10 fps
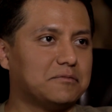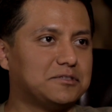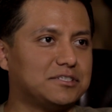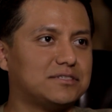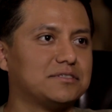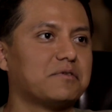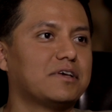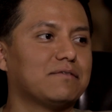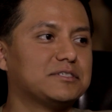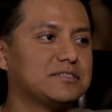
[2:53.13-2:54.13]
just
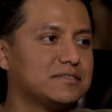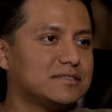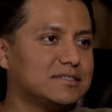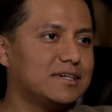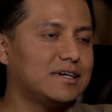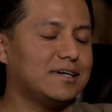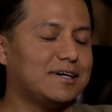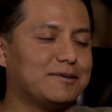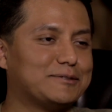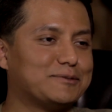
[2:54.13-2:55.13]
give us
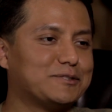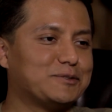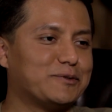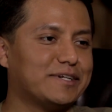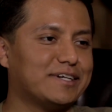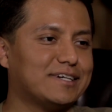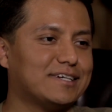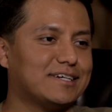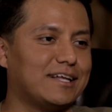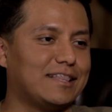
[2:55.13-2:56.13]
what's the word,
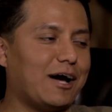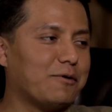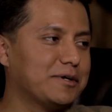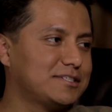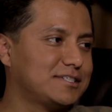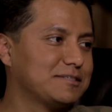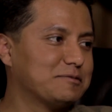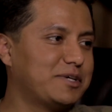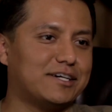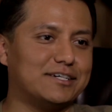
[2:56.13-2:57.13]
allowance,
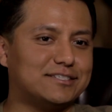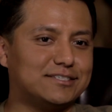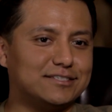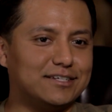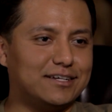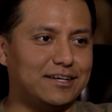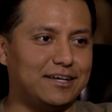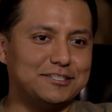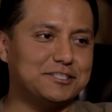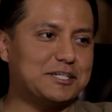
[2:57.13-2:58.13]
because
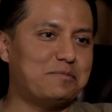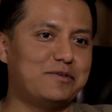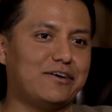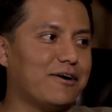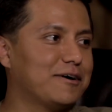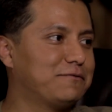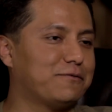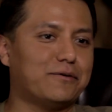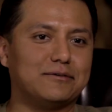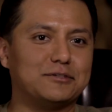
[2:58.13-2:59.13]
it's just going to be hard
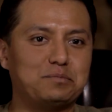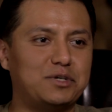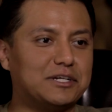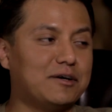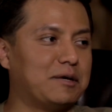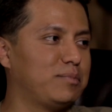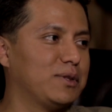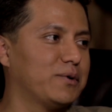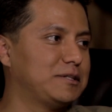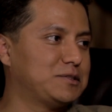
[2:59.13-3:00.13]
to be
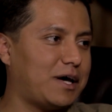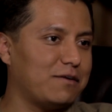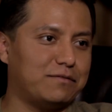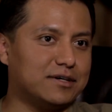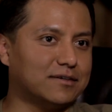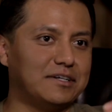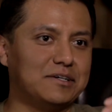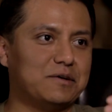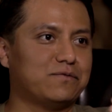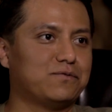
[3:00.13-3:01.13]
unemployed, to have
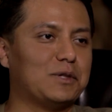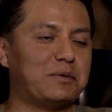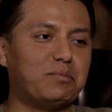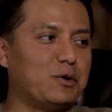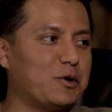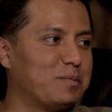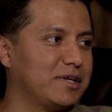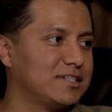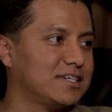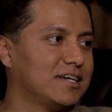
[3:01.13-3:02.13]
full employment,